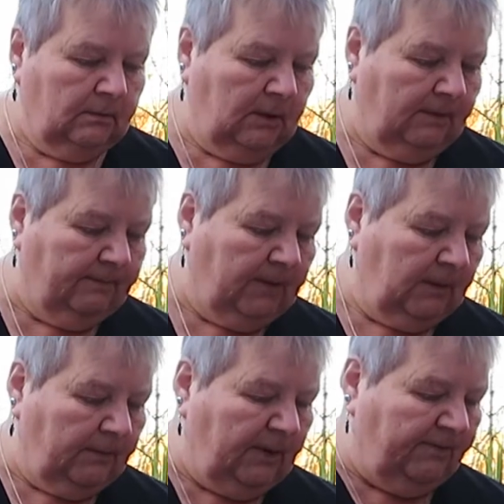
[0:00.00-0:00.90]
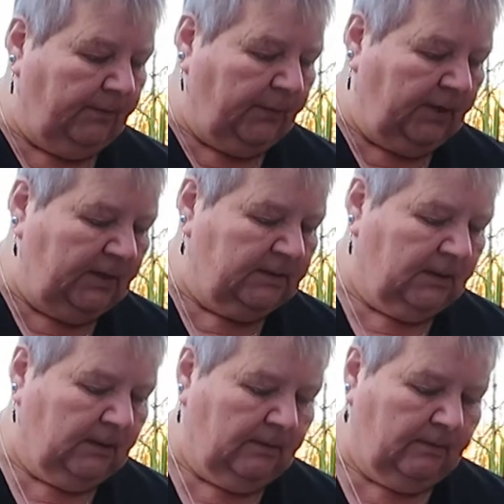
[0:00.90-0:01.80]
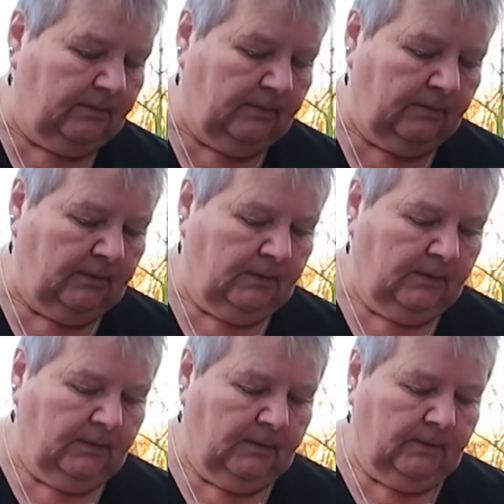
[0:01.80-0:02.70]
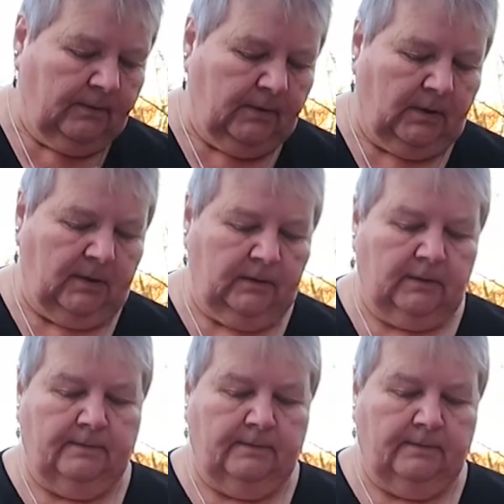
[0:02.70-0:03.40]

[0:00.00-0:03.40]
Right, a little bit of a breeze there. Alright,